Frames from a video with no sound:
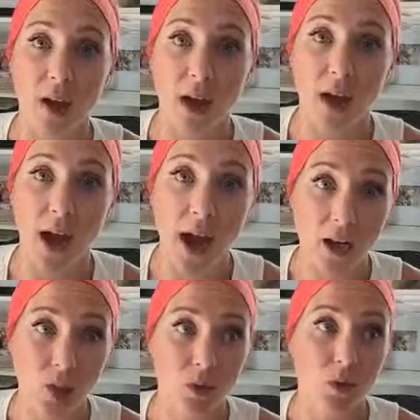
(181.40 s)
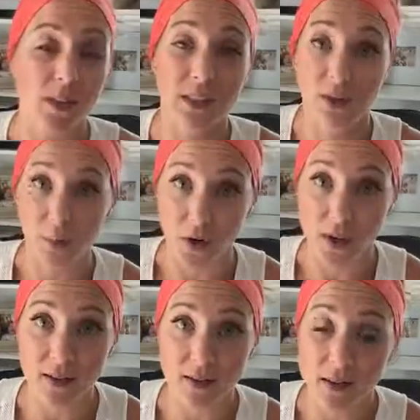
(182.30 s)
the actual
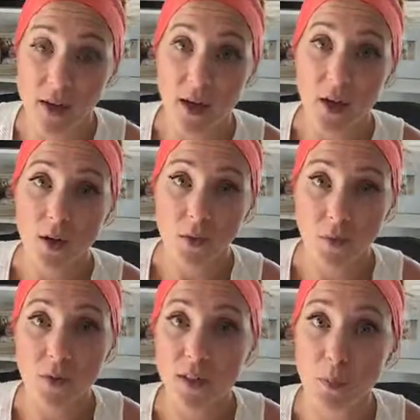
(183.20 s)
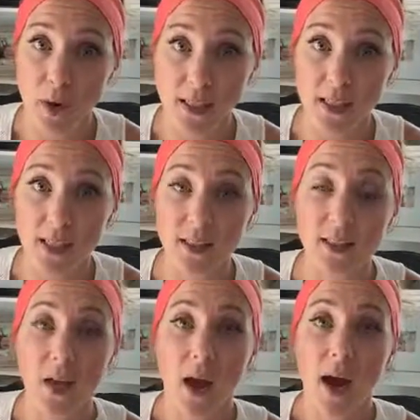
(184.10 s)
experience through this
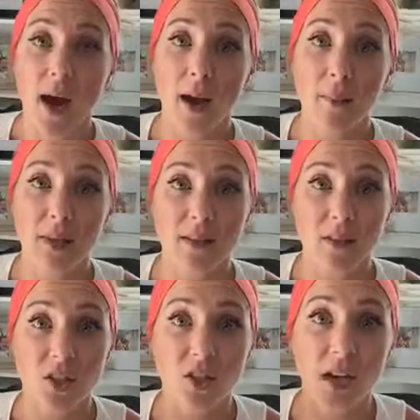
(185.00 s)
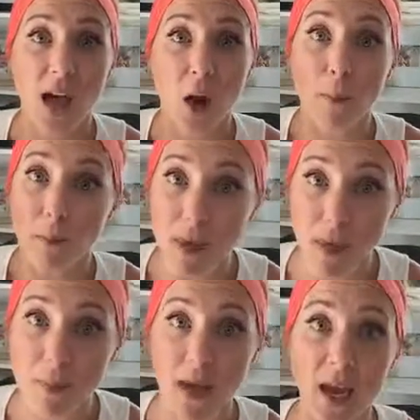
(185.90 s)
process because it's just going to help
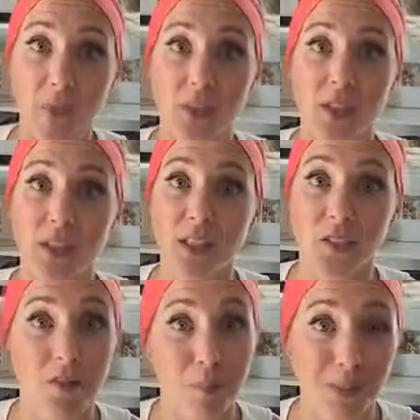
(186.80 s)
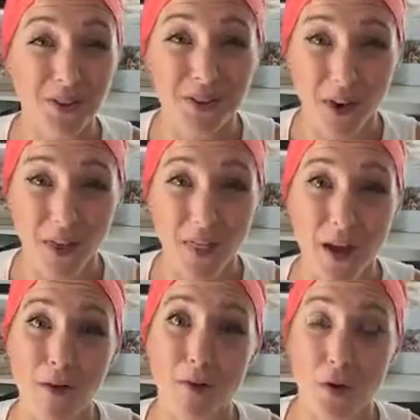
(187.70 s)
me be able to continue to build on
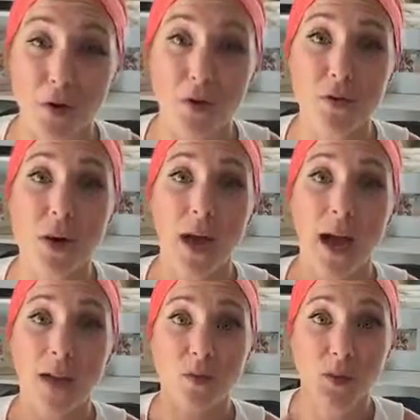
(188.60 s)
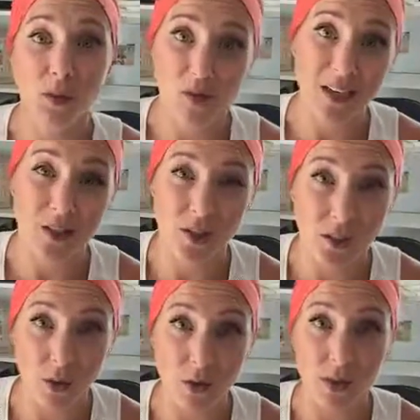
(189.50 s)
that for you as we address
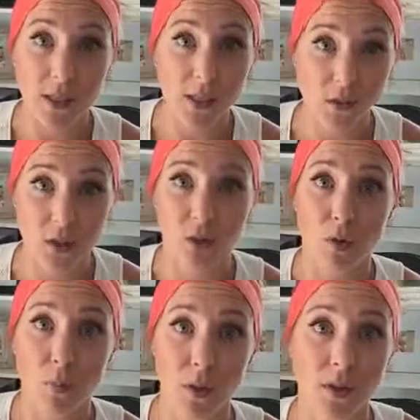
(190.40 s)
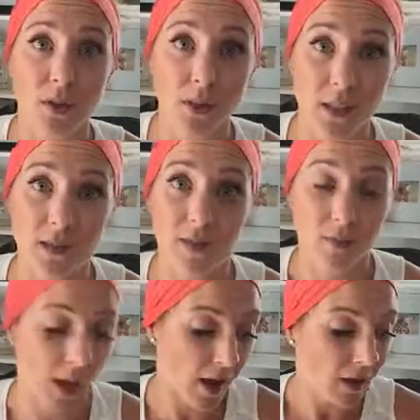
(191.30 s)
your individual personal needs.
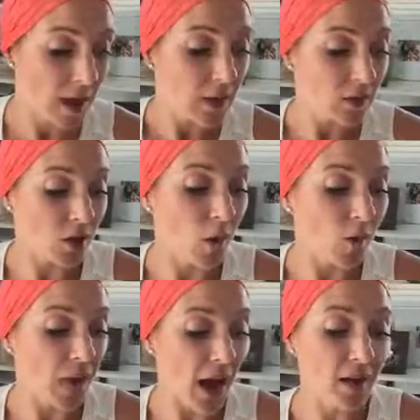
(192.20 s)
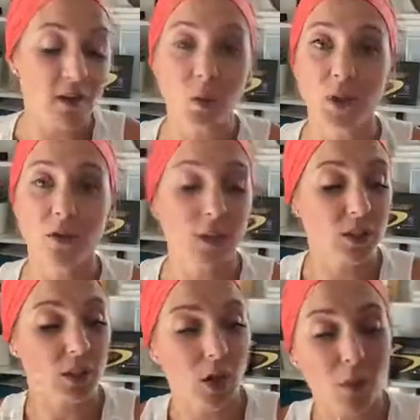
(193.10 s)
Okay, so that is what you
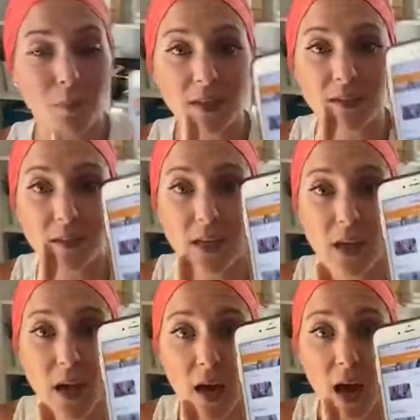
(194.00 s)
need to know. Basically,